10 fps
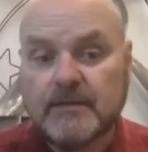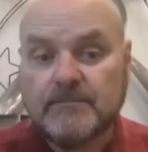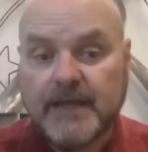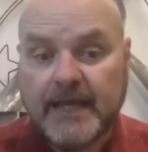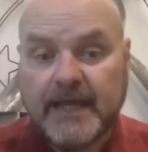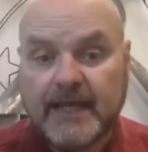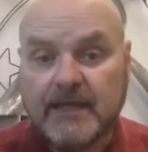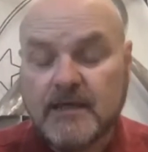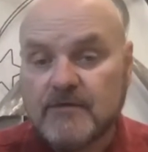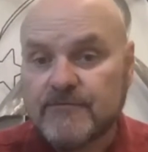
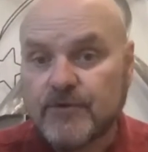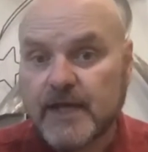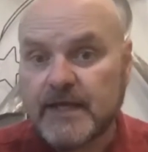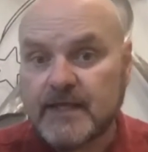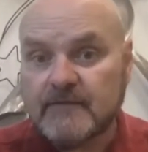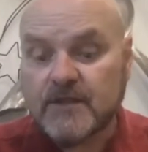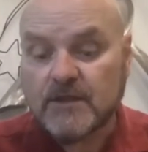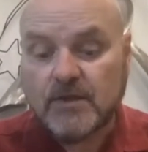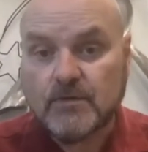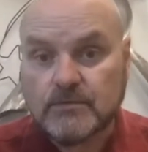pay for any of the
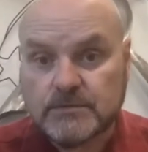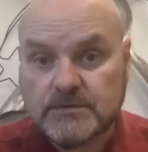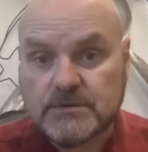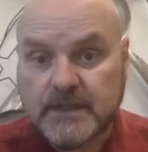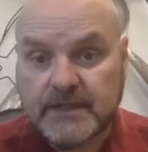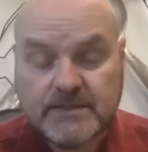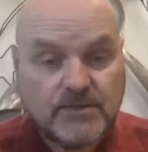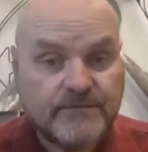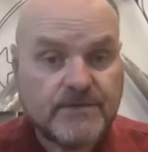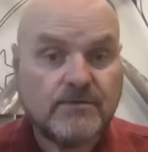loans, need to
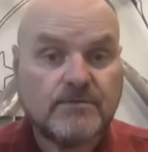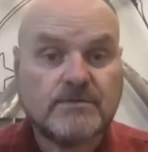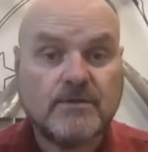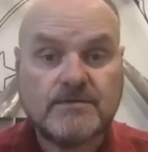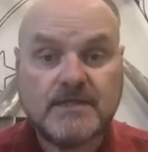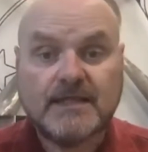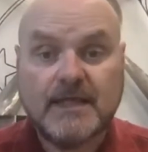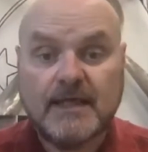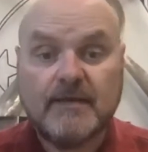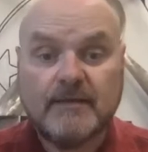service those loans that
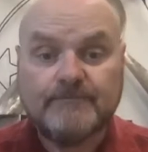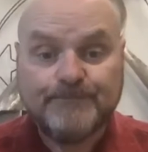they